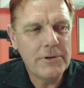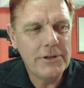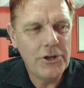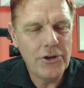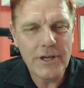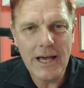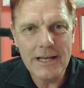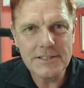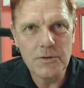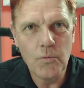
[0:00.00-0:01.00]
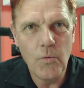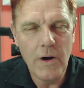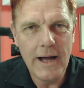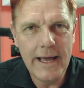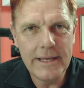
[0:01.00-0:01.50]
Newcastle
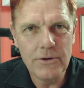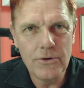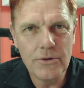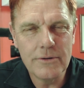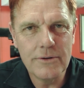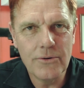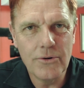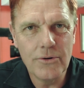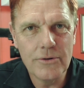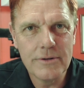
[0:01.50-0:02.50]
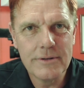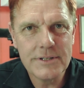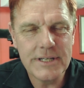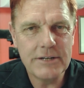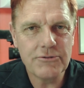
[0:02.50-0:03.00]
Way or
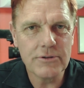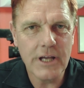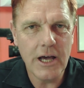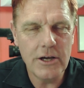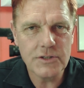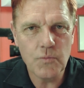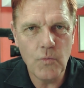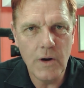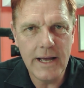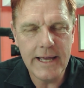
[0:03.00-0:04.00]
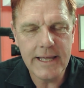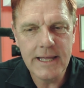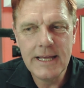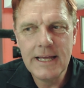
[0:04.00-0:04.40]
Central Coast Way